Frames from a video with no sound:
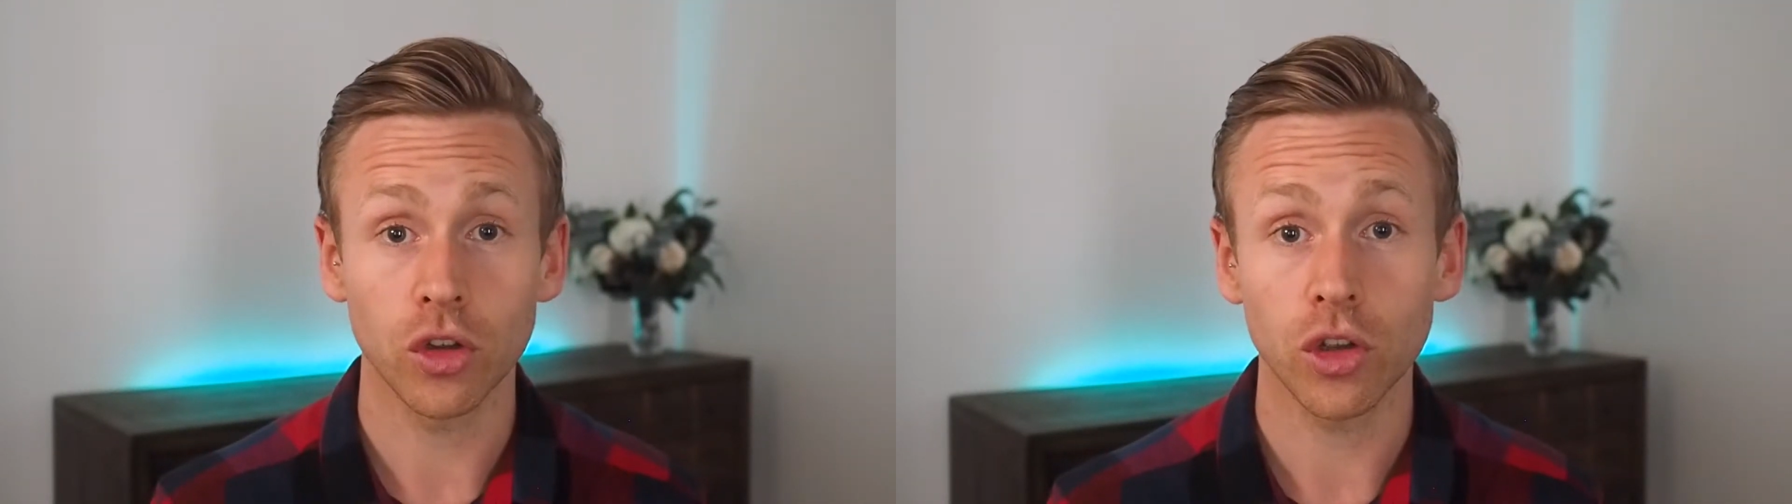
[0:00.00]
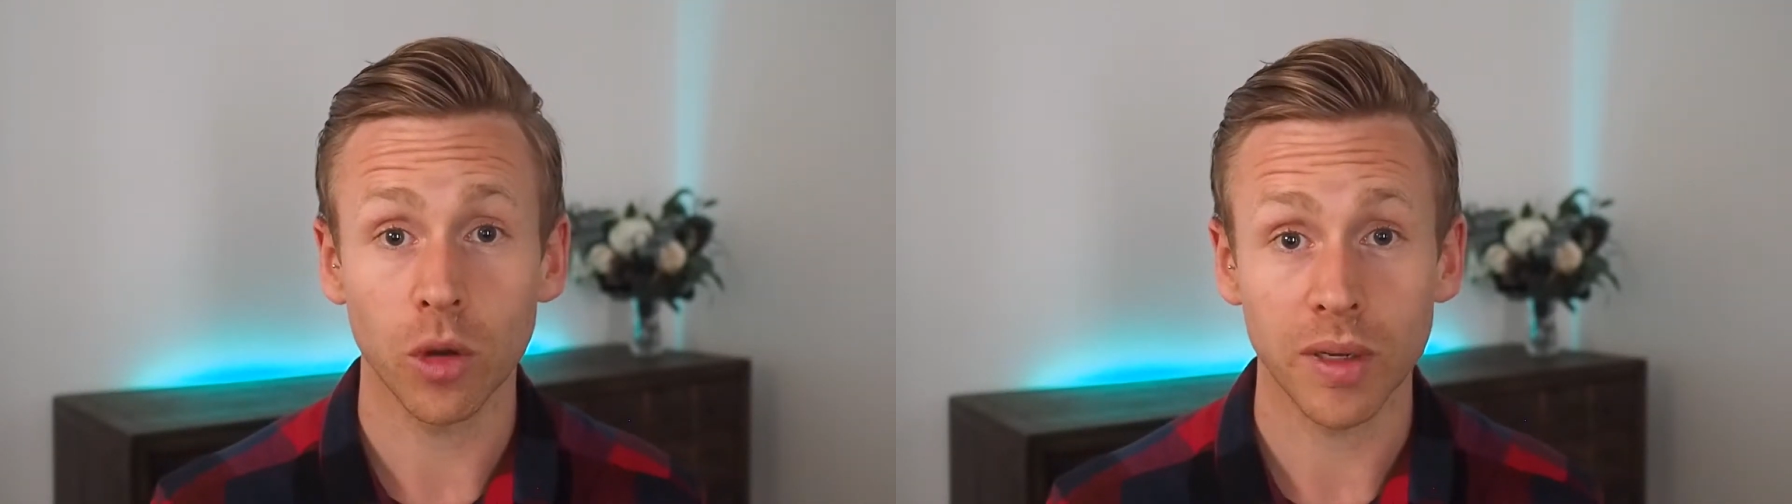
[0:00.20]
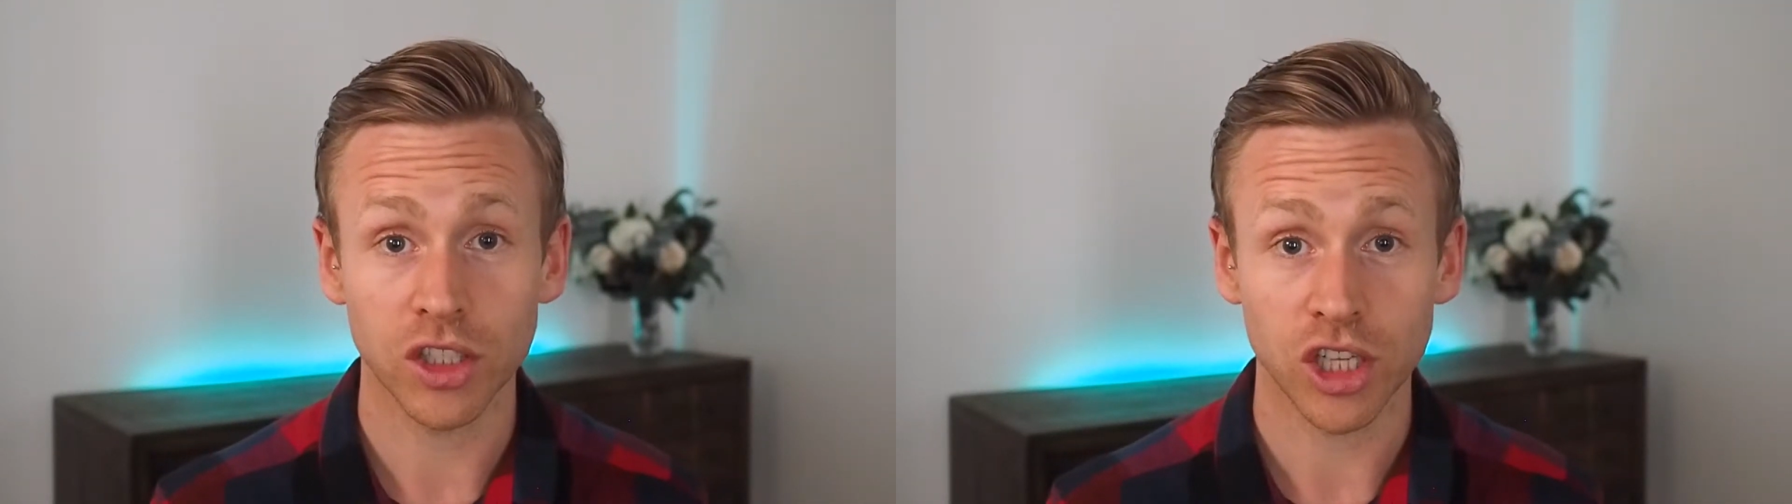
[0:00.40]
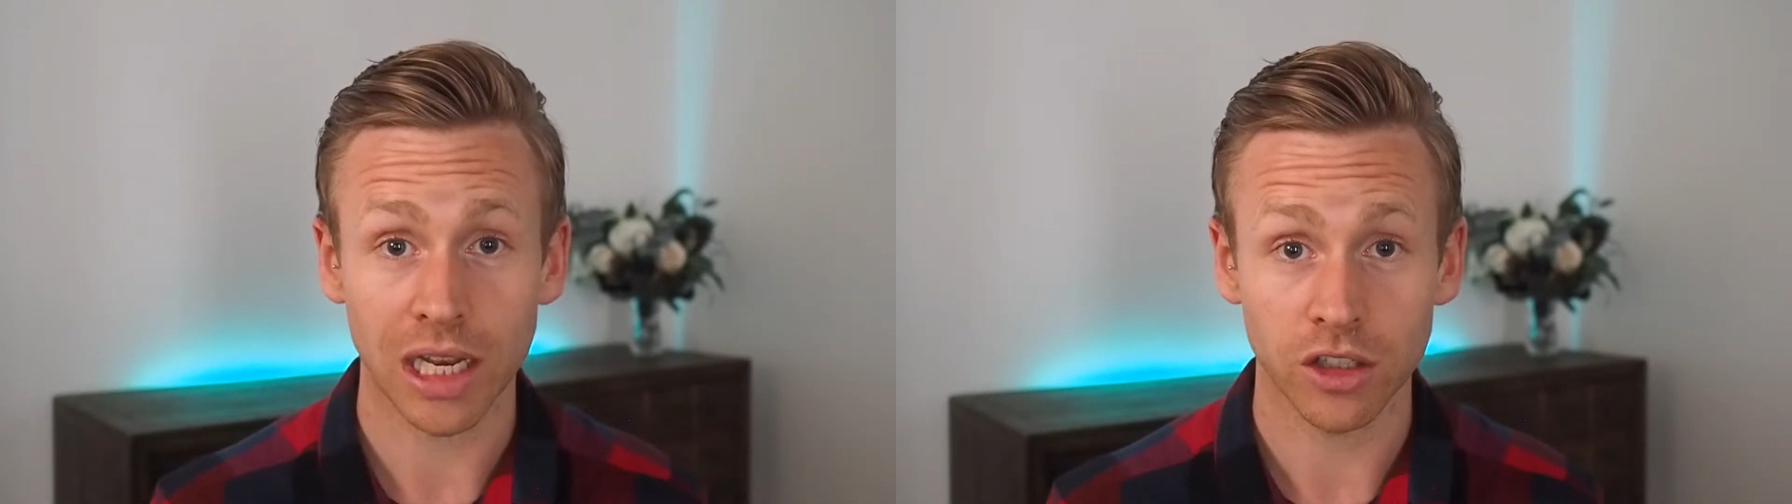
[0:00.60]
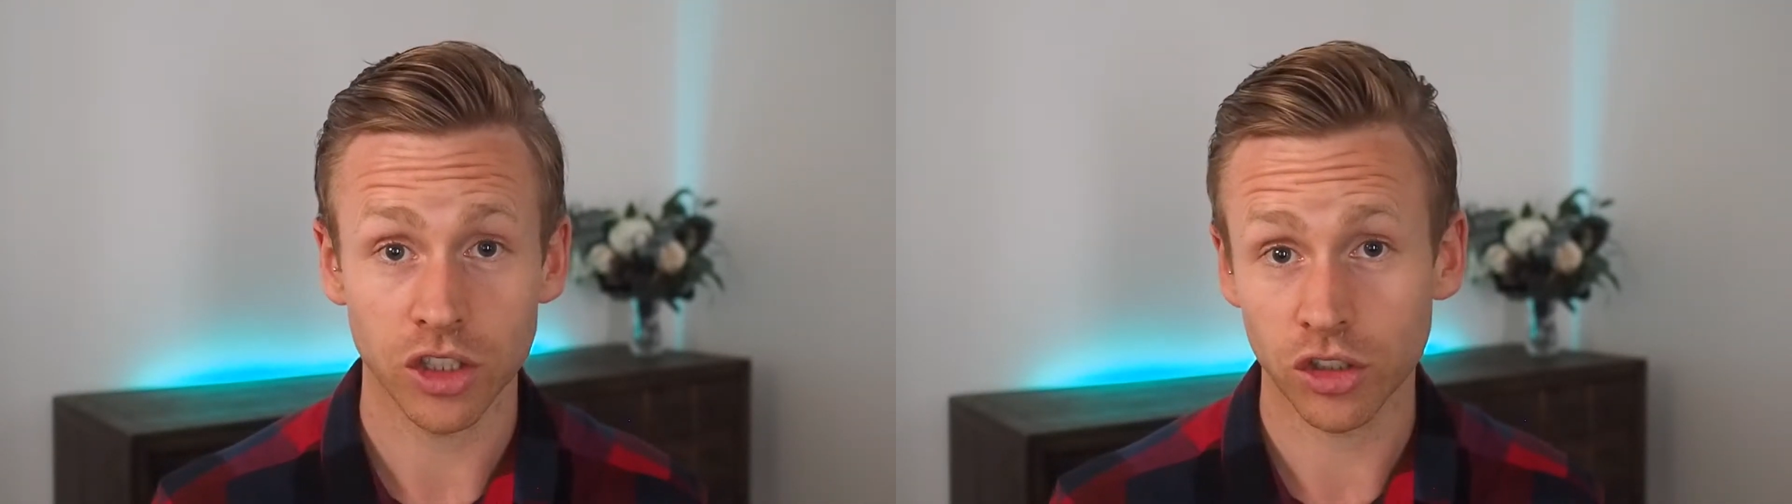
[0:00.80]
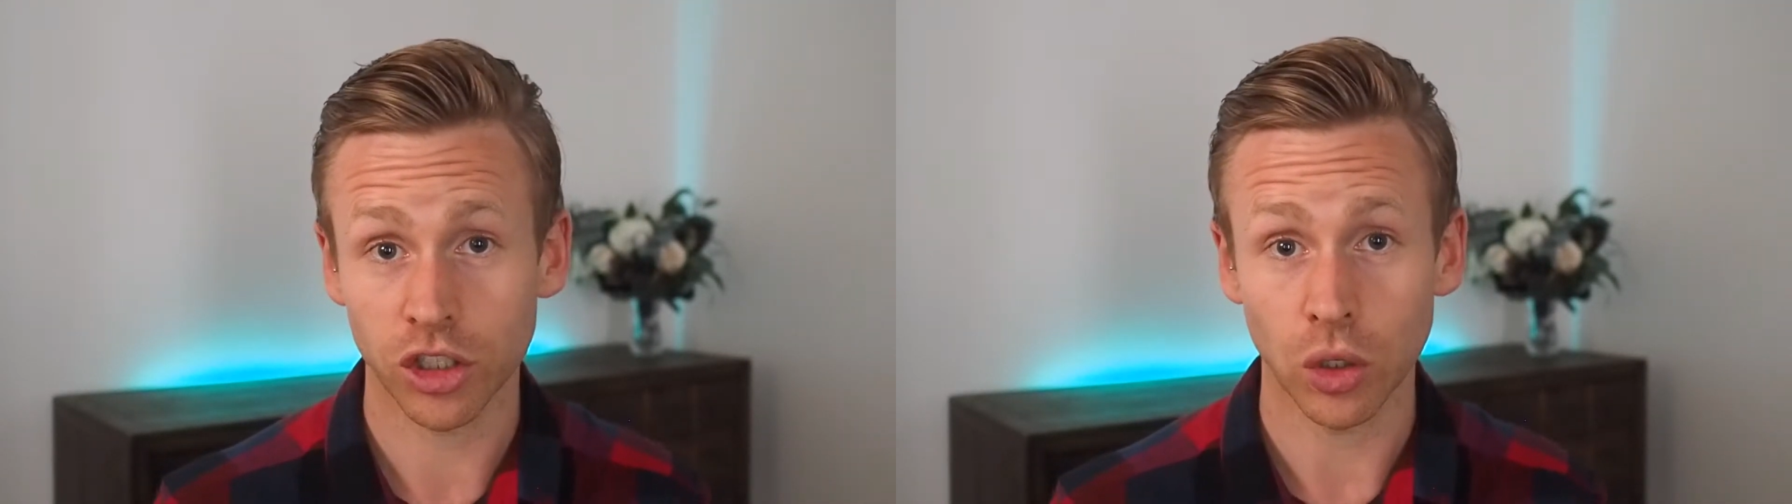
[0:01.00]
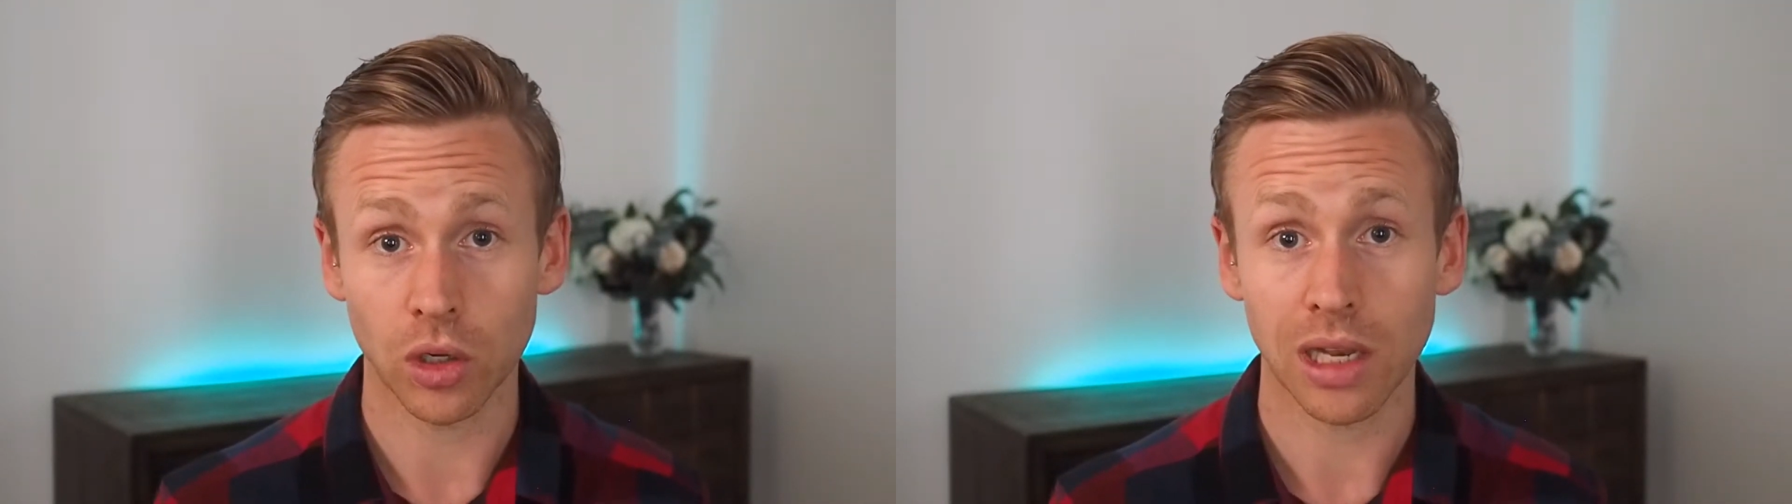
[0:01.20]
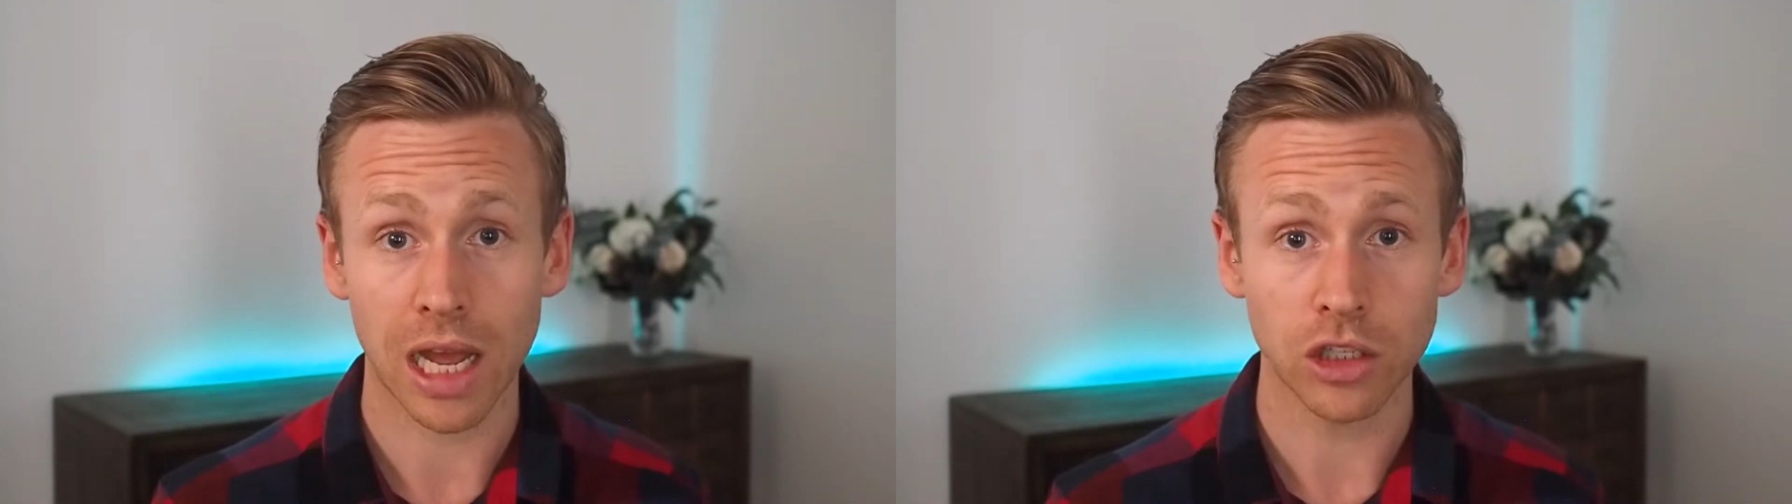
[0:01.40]
Your Bit challenge into your
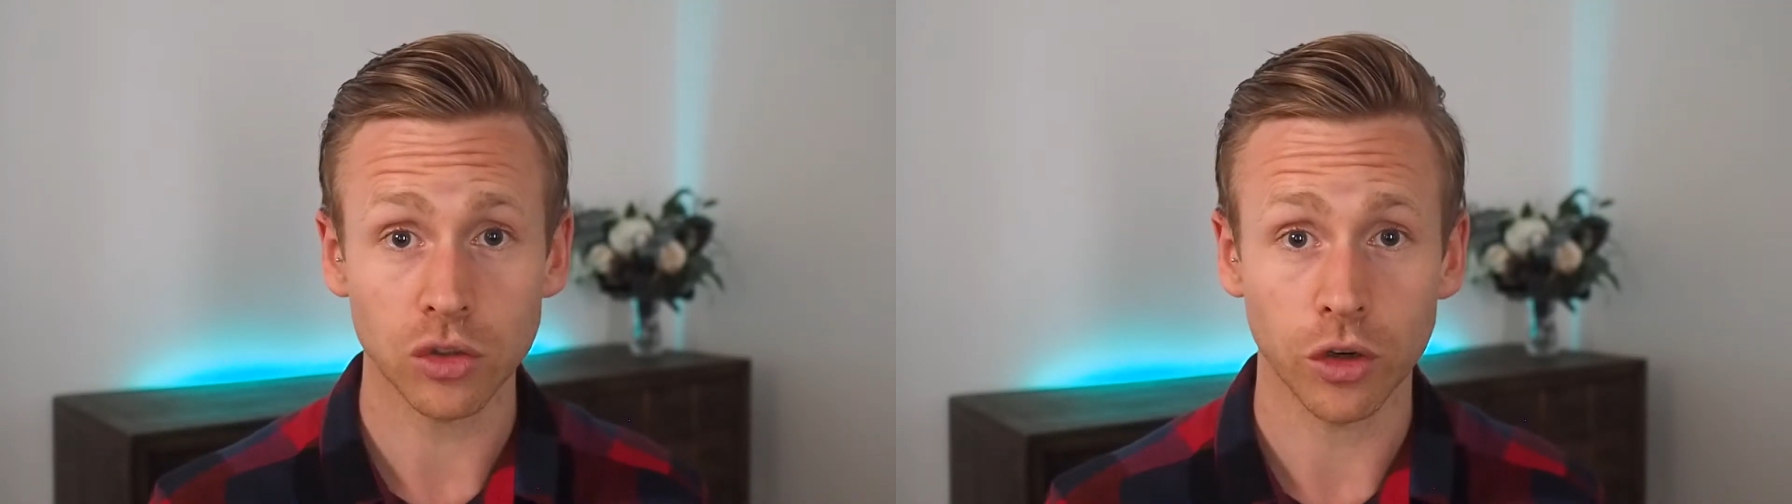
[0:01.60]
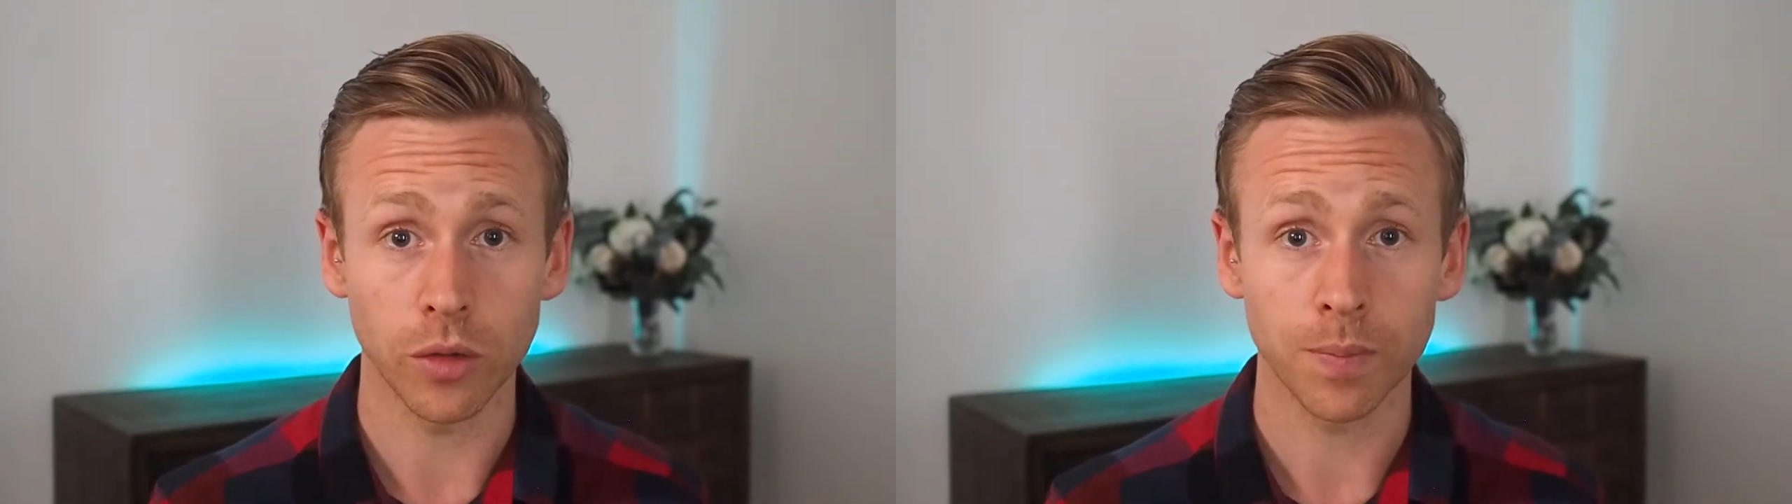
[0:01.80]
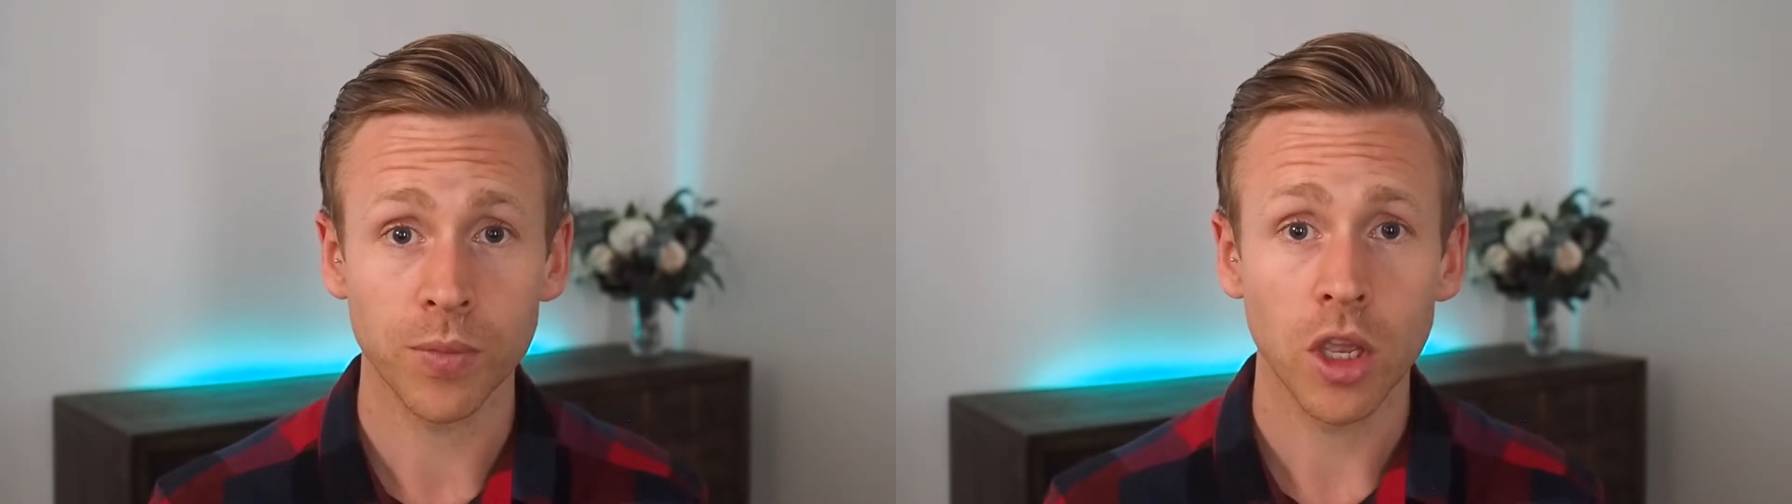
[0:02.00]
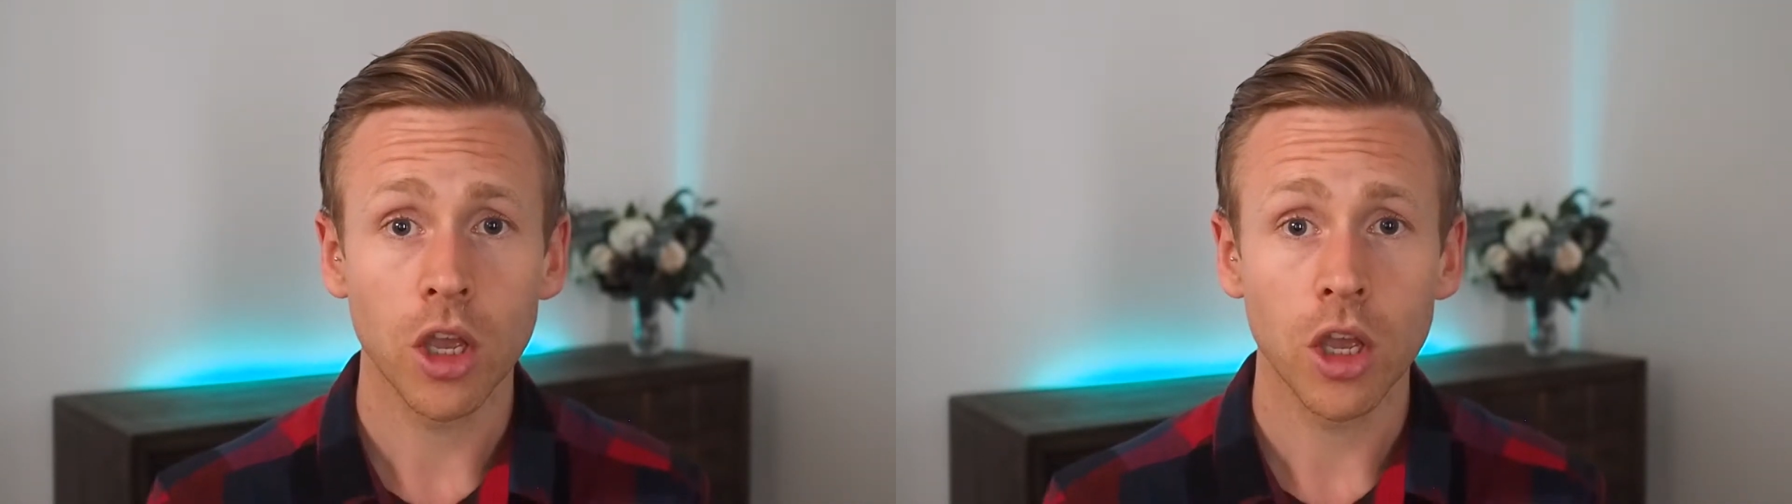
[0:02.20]
classroom,